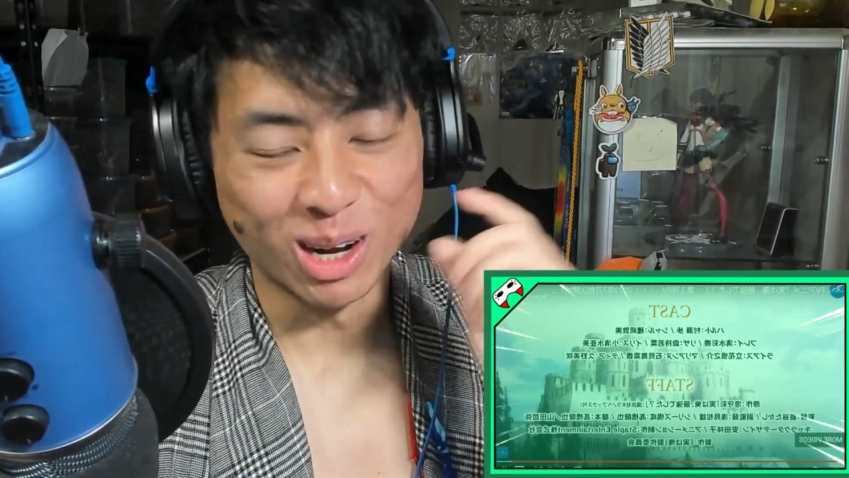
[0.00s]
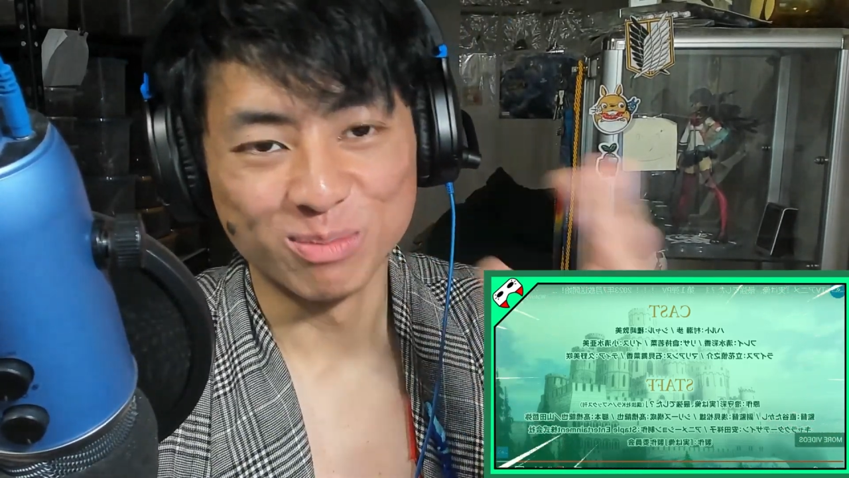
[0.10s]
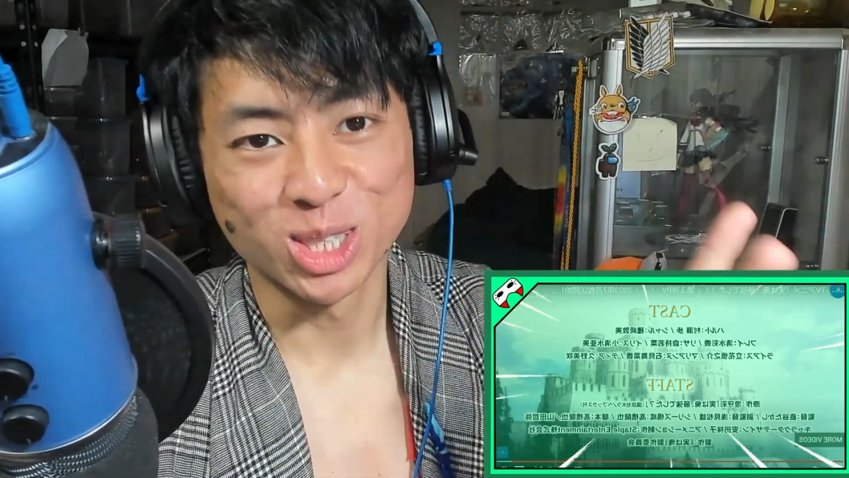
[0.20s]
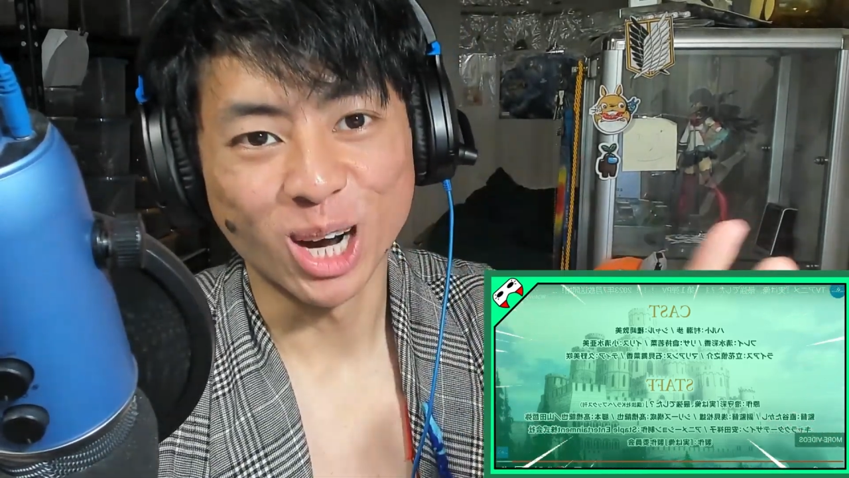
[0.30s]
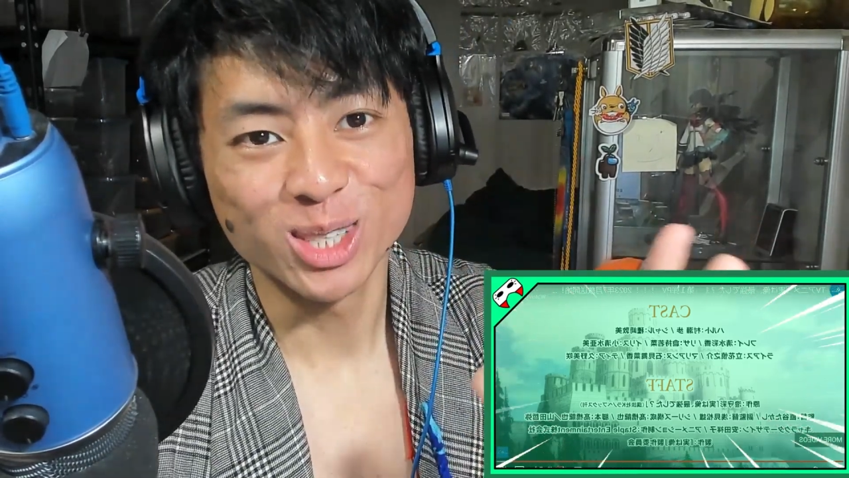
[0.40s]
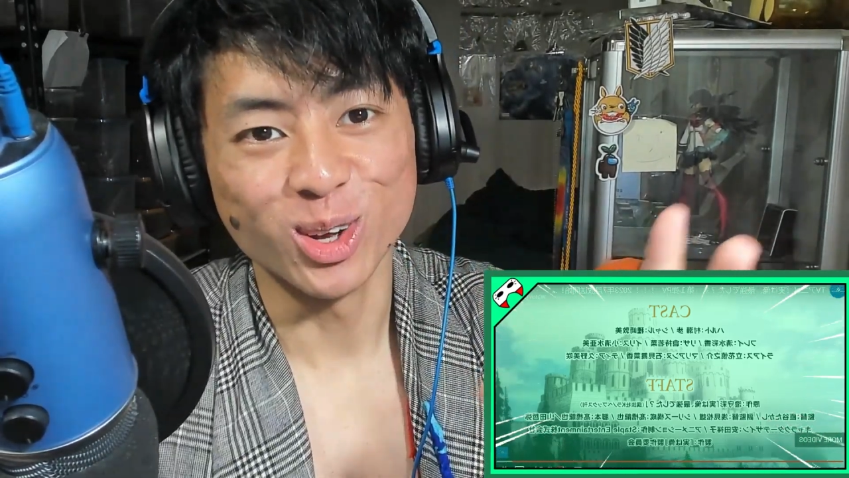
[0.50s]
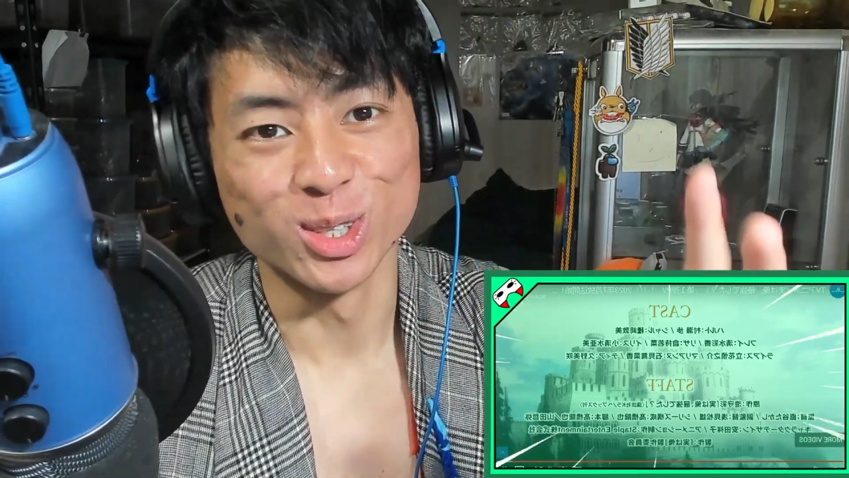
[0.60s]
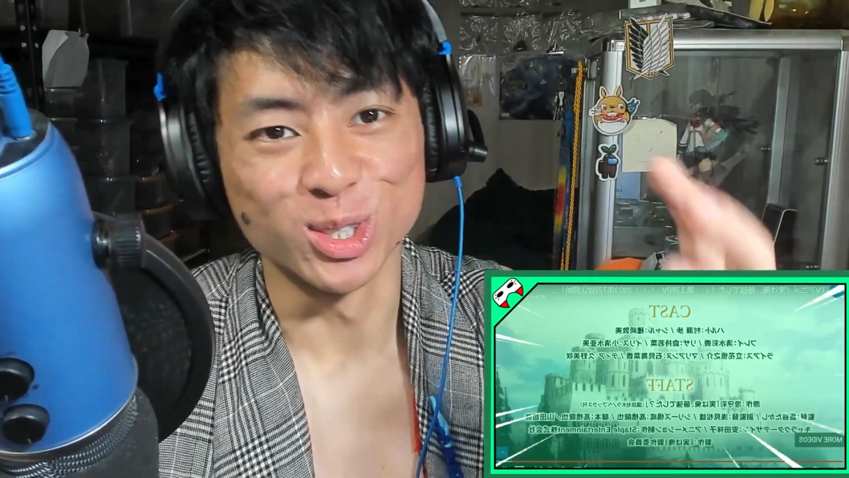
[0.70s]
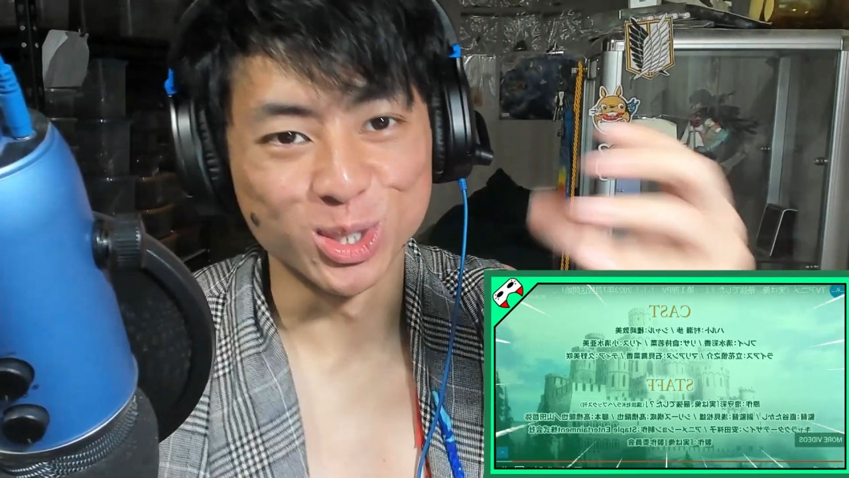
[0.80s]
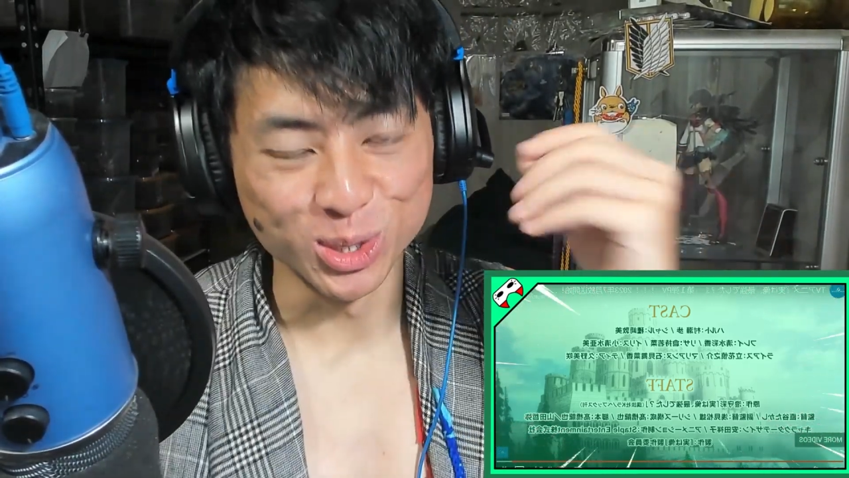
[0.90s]
I'm trying to
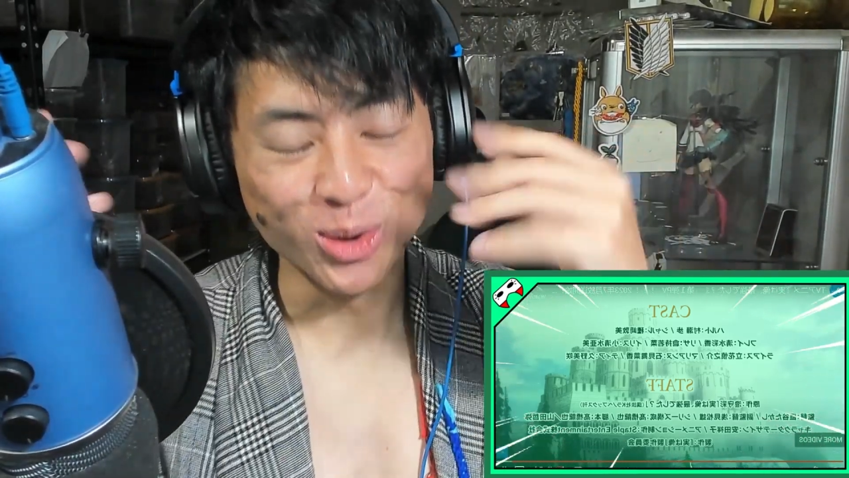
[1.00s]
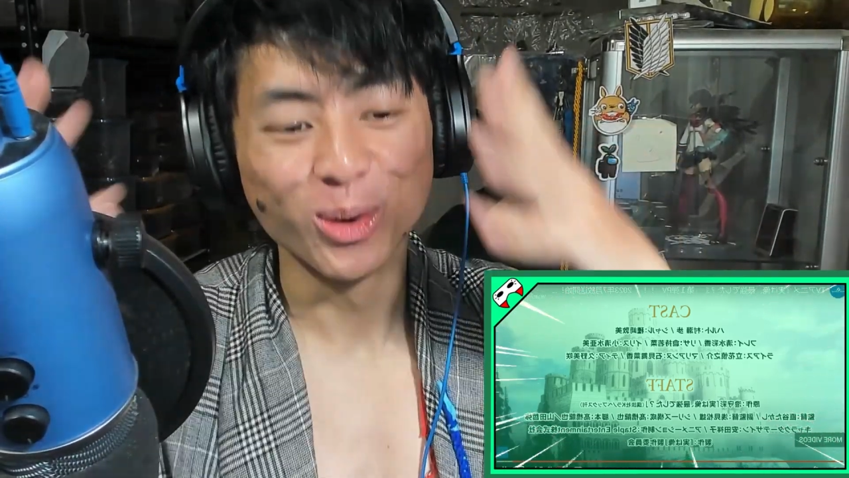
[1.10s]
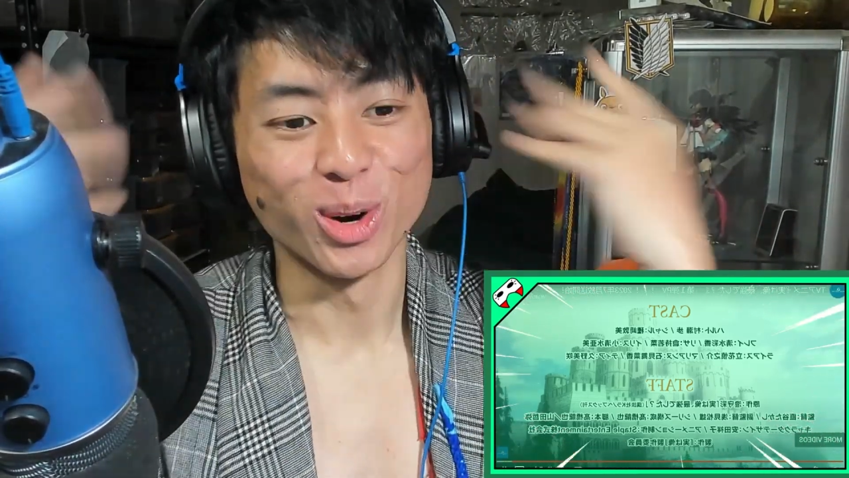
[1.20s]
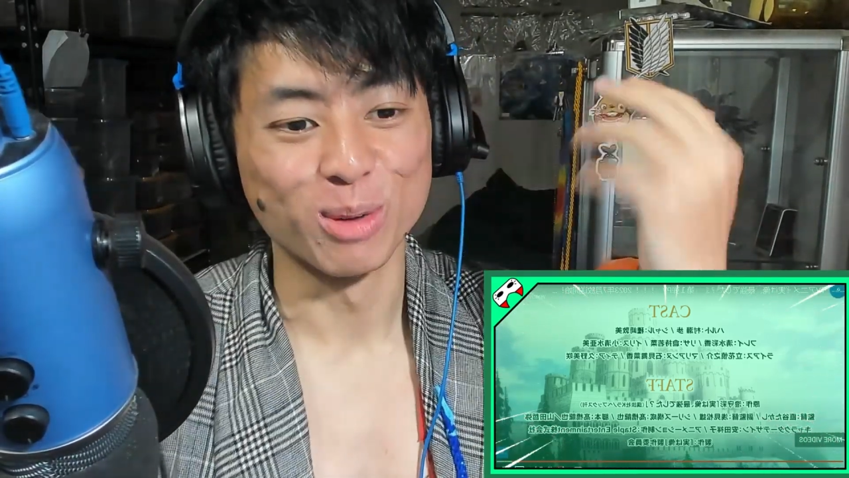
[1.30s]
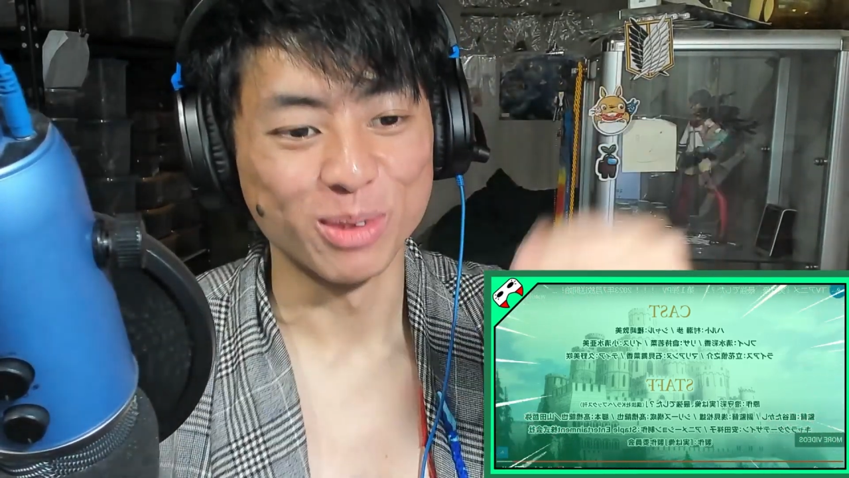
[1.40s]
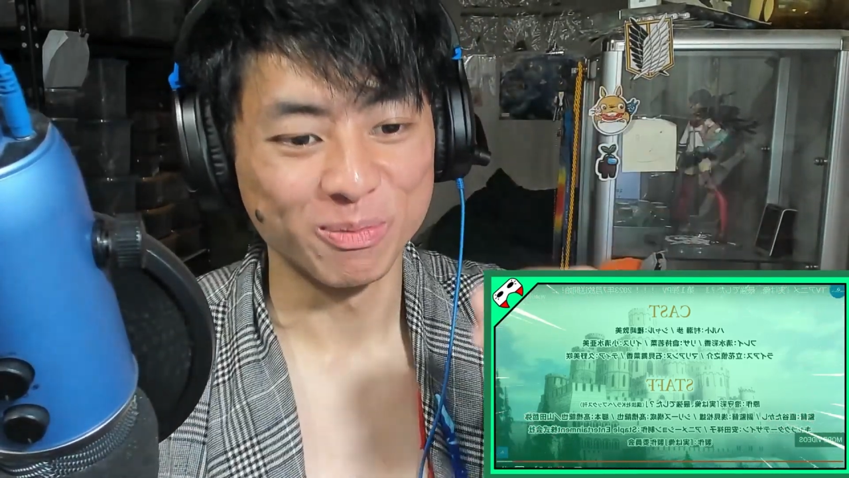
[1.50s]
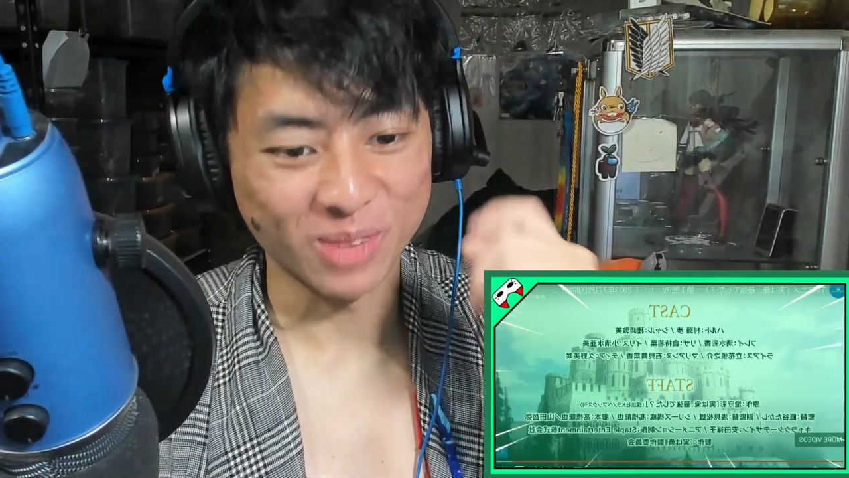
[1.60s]
absorb